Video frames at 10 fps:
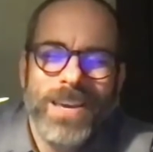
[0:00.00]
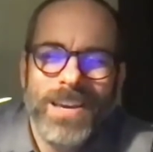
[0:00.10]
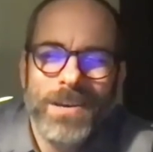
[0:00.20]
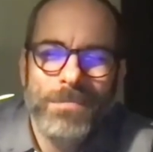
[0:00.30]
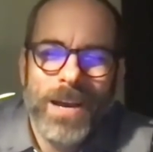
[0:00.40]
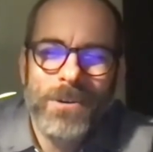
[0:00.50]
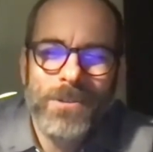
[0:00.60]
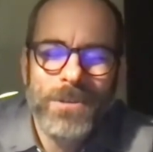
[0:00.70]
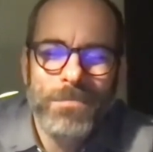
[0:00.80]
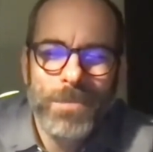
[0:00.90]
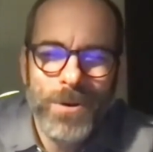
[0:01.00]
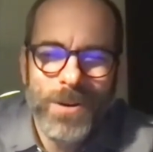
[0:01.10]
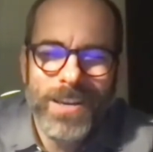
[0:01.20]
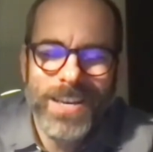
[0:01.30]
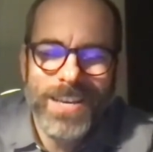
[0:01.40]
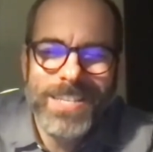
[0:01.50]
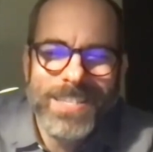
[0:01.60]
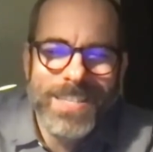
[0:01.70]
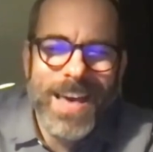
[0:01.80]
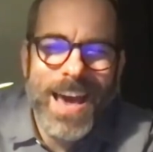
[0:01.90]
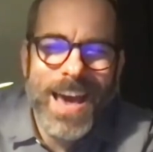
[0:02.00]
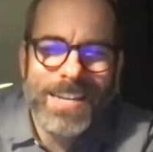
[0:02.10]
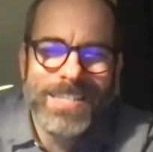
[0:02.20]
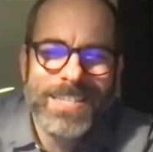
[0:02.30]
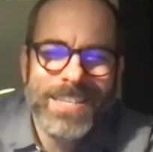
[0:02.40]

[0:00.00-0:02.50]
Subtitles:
about the book is that